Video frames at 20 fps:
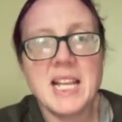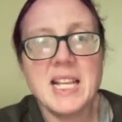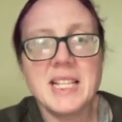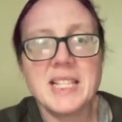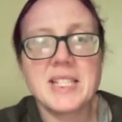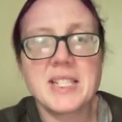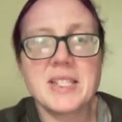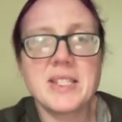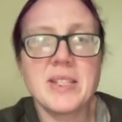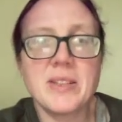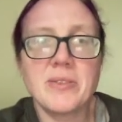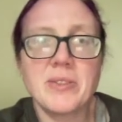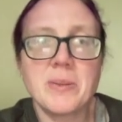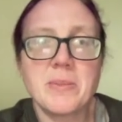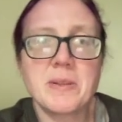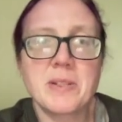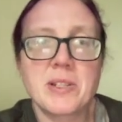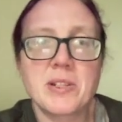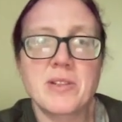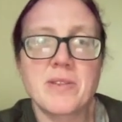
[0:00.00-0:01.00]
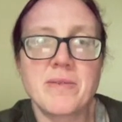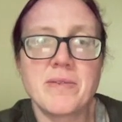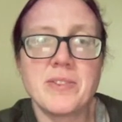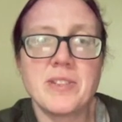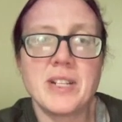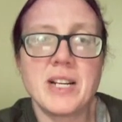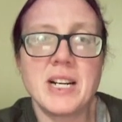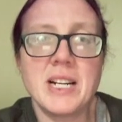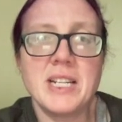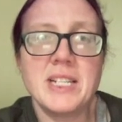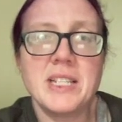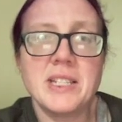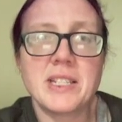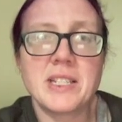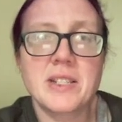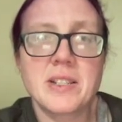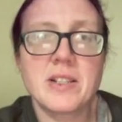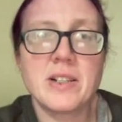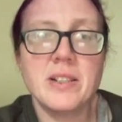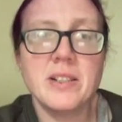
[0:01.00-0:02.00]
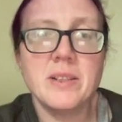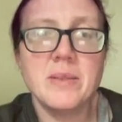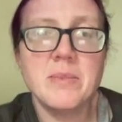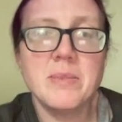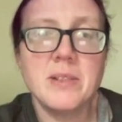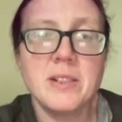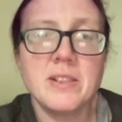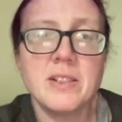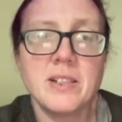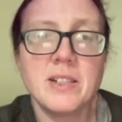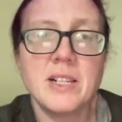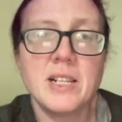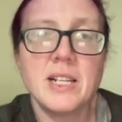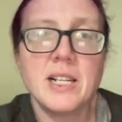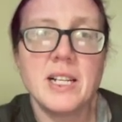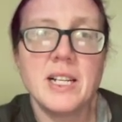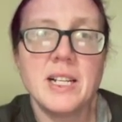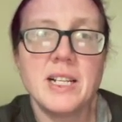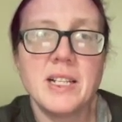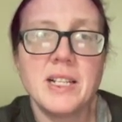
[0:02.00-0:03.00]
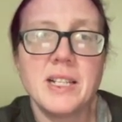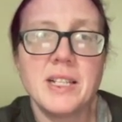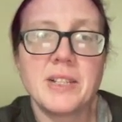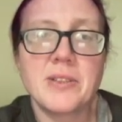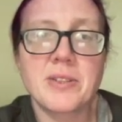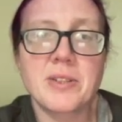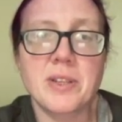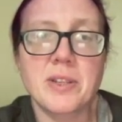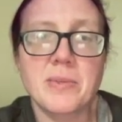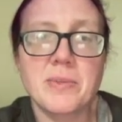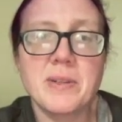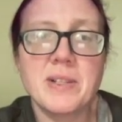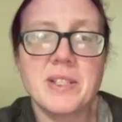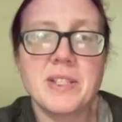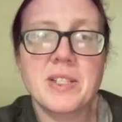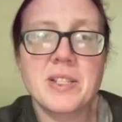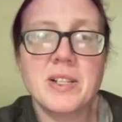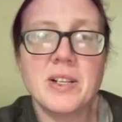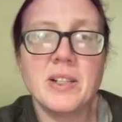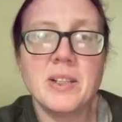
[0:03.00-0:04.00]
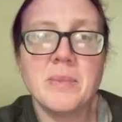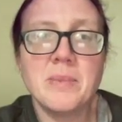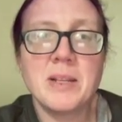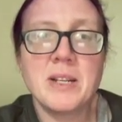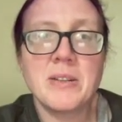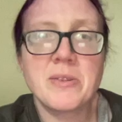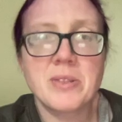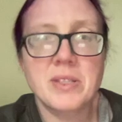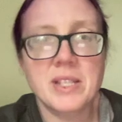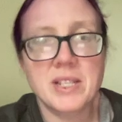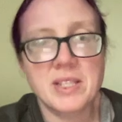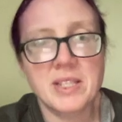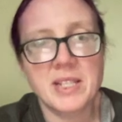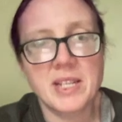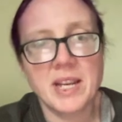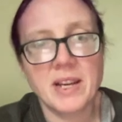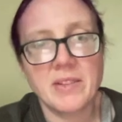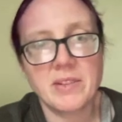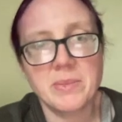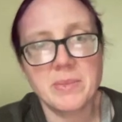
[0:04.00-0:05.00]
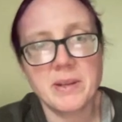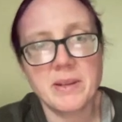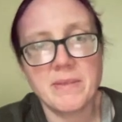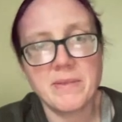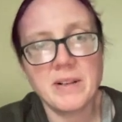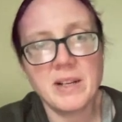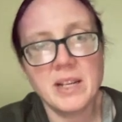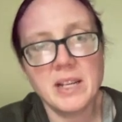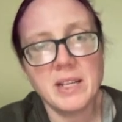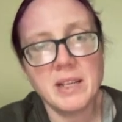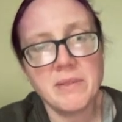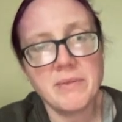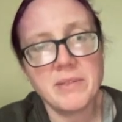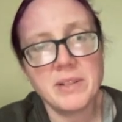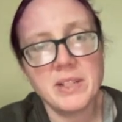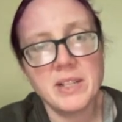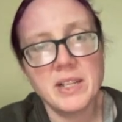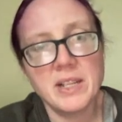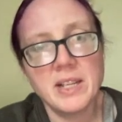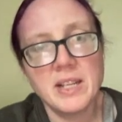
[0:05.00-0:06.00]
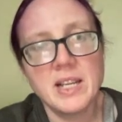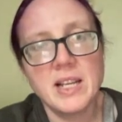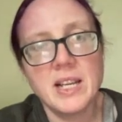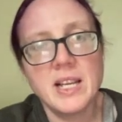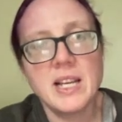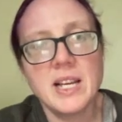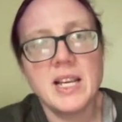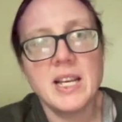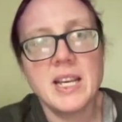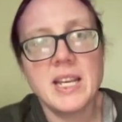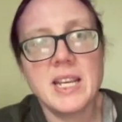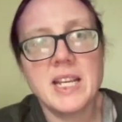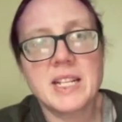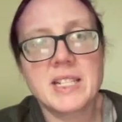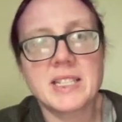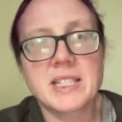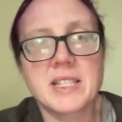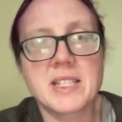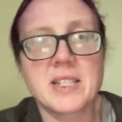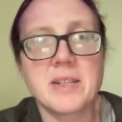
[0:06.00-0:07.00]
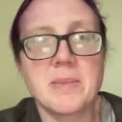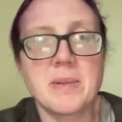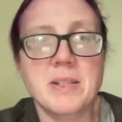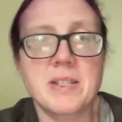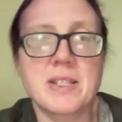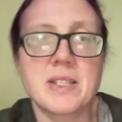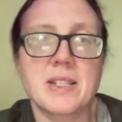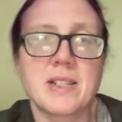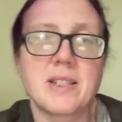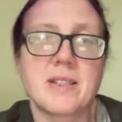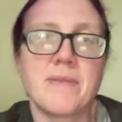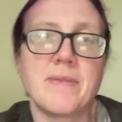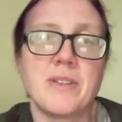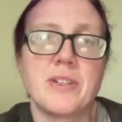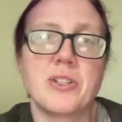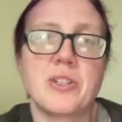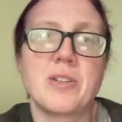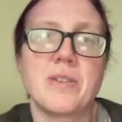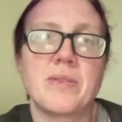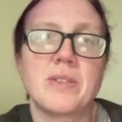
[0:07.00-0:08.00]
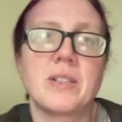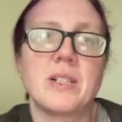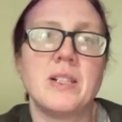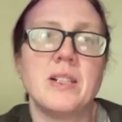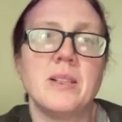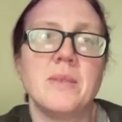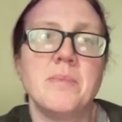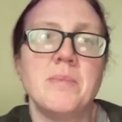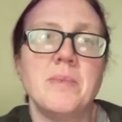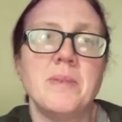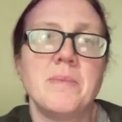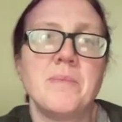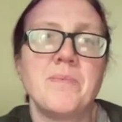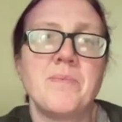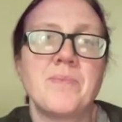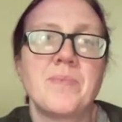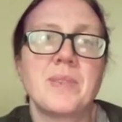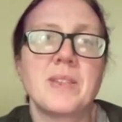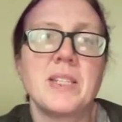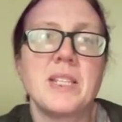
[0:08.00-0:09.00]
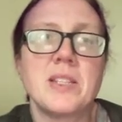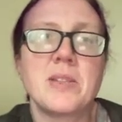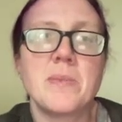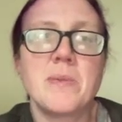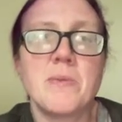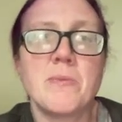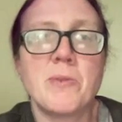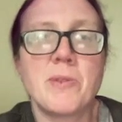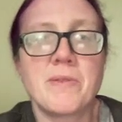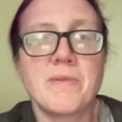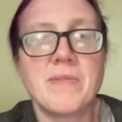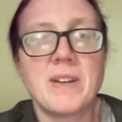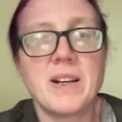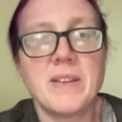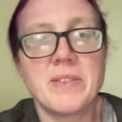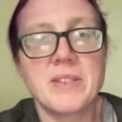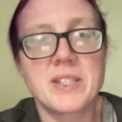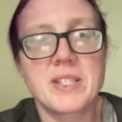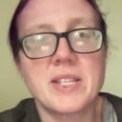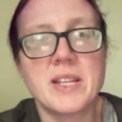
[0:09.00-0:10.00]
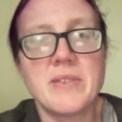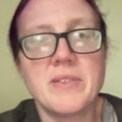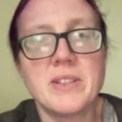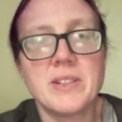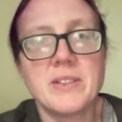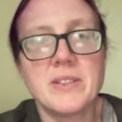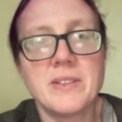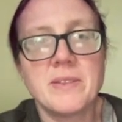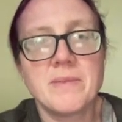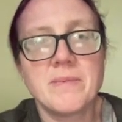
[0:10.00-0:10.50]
This is the only position for 9 in this column. There's a 3 in this column now, so that's going to have to be a 5. And that's going to be a 6 to finish off the column. These will be 1, 5, and 7.